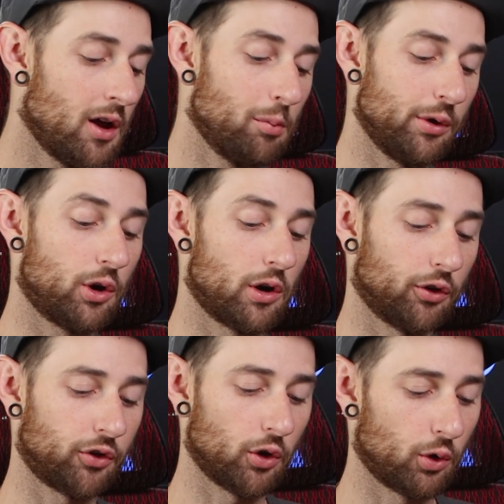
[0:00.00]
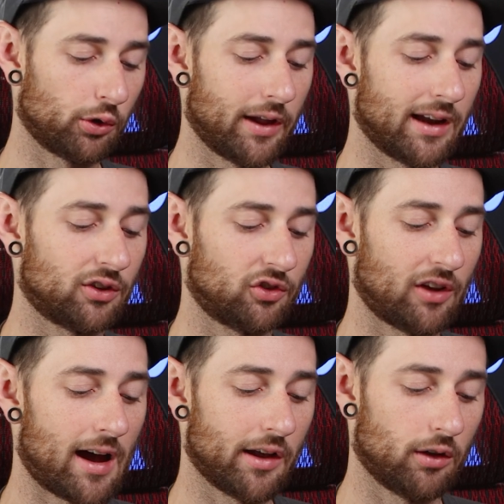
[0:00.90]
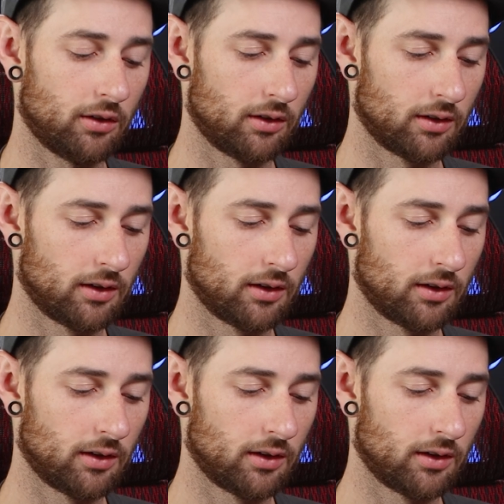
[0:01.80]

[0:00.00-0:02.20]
but you can also go to like style,